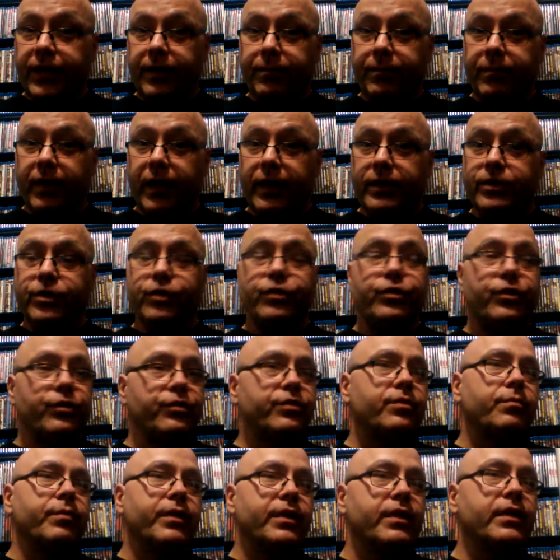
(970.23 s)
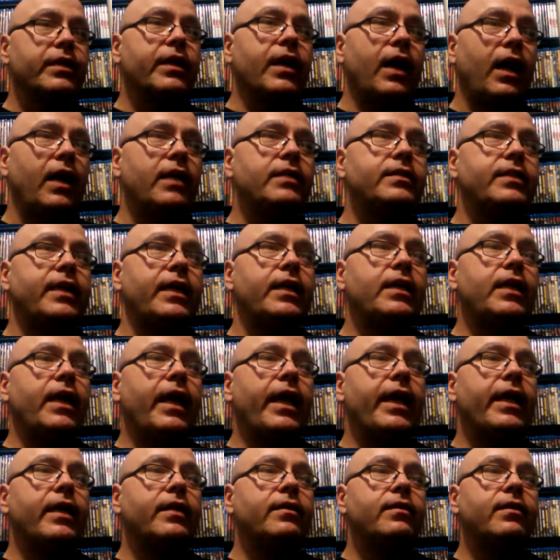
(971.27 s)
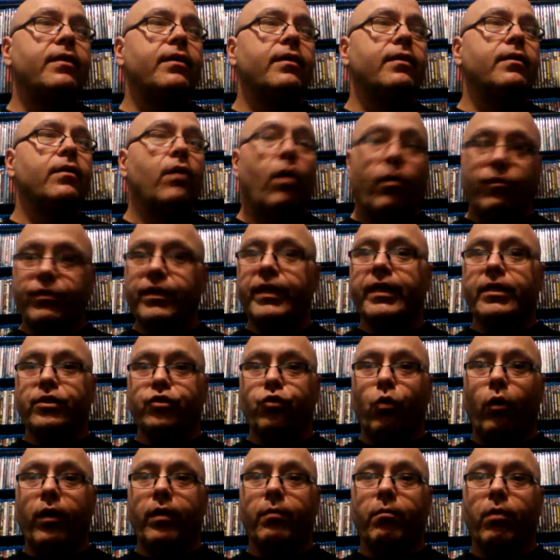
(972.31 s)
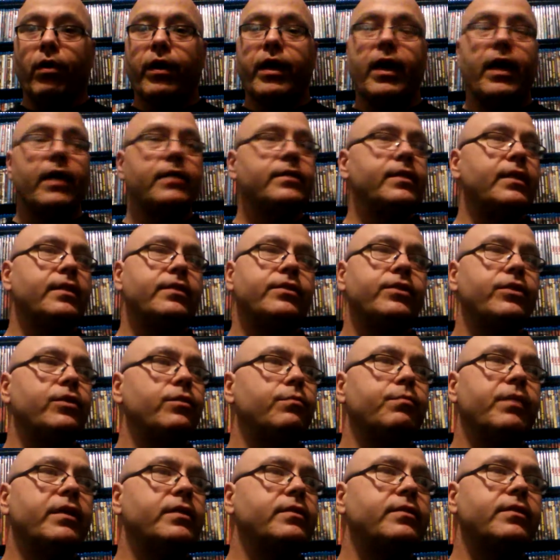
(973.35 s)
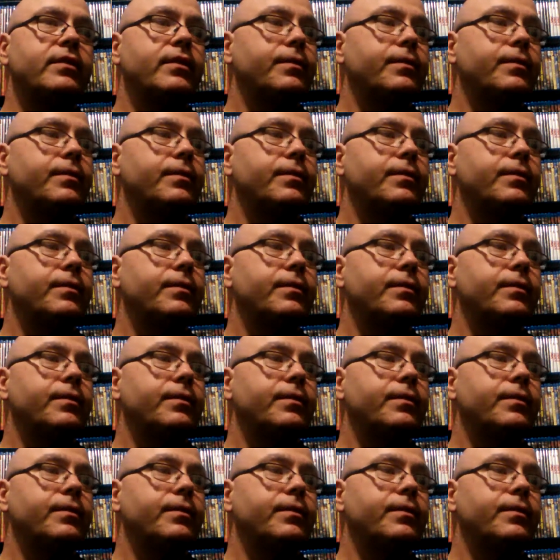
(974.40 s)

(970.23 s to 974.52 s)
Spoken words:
mind you, do some good content and hopefully enjoyable content too. But